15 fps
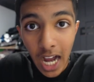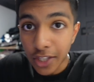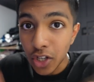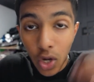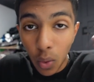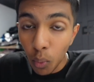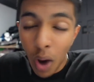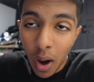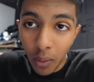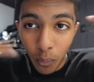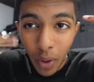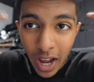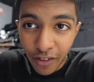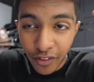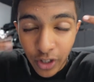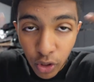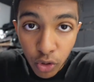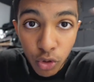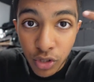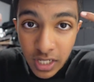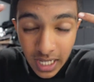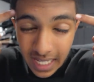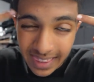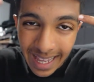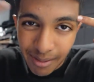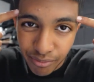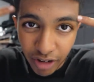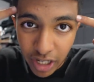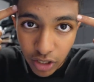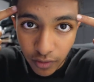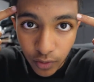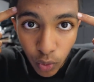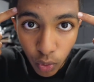I don't know what Wi-Fi you're using in that brain of